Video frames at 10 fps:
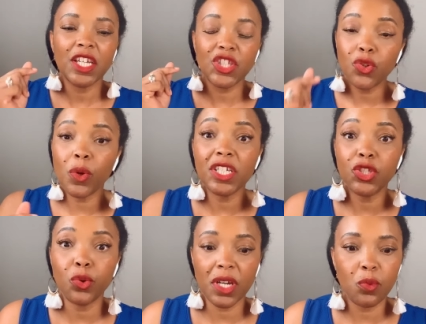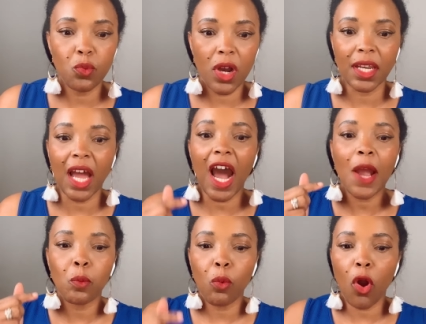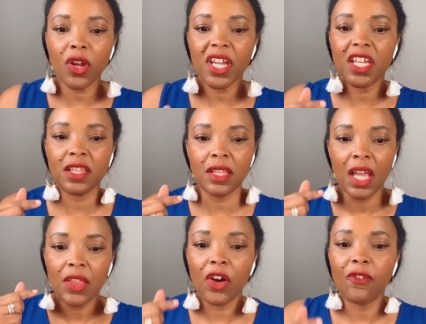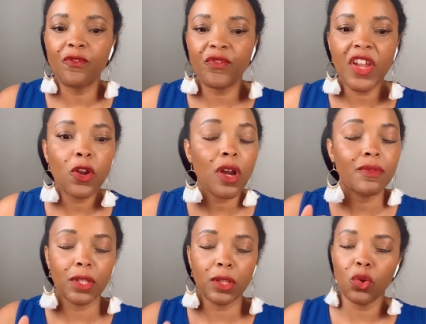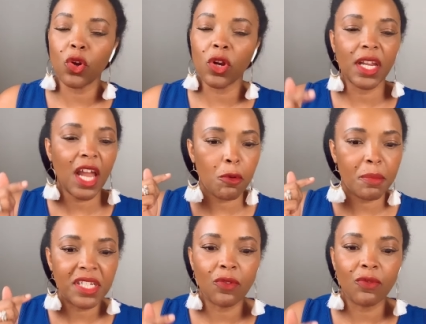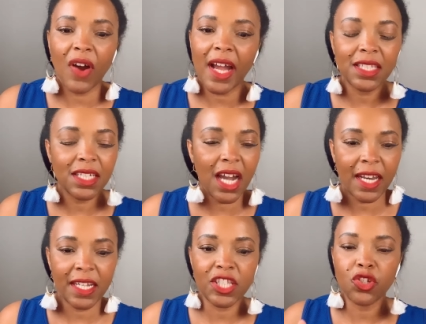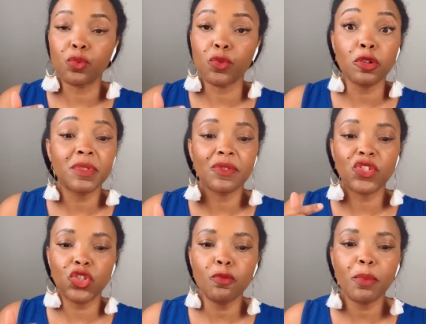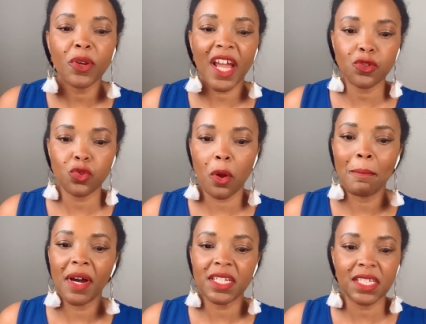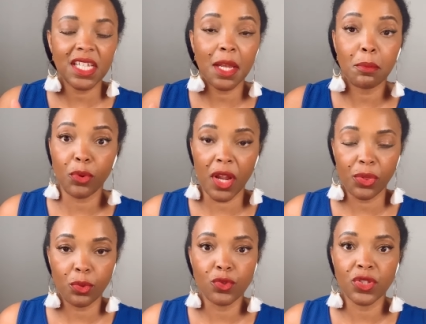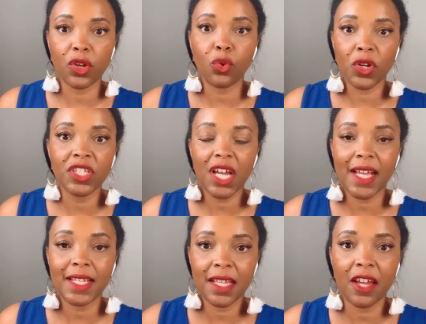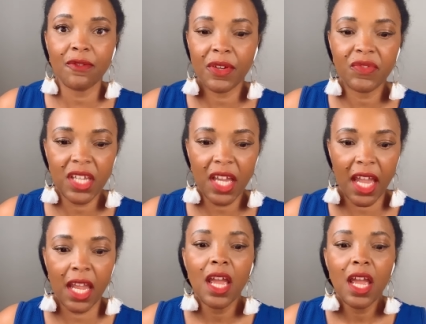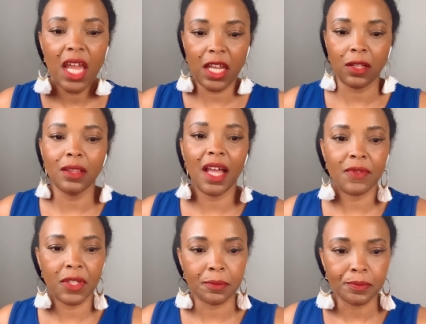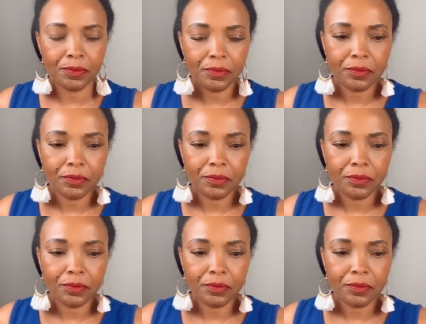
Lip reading: In 2021, I walk in the fear of the Lord and I will be divinely guided into realms of supernatural abundance and breakthroughs according to Isaiah 58 and 11.